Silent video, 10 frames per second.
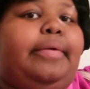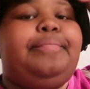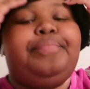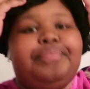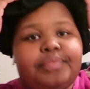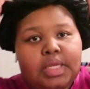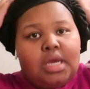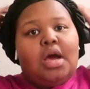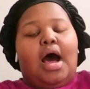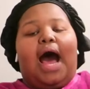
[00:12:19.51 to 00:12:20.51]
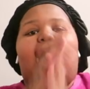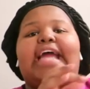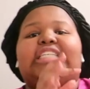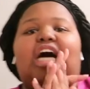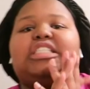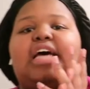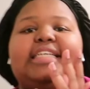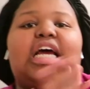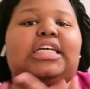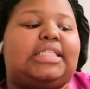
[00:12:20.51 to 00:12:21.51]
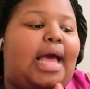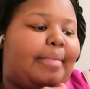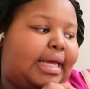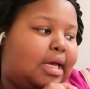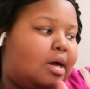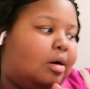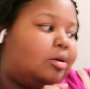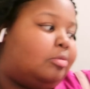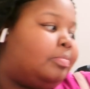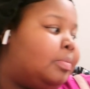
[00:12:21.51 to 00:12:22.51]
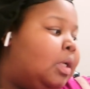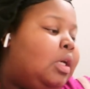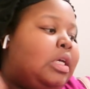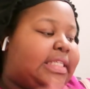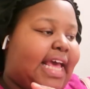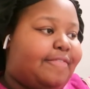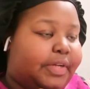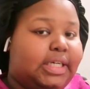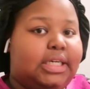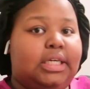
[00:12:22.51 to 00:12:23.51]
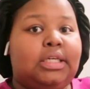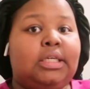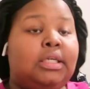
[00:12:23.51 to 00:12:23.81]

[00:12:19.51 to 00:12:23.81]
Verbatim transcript: All right, y'all. So as y'all can see, I made it home safely.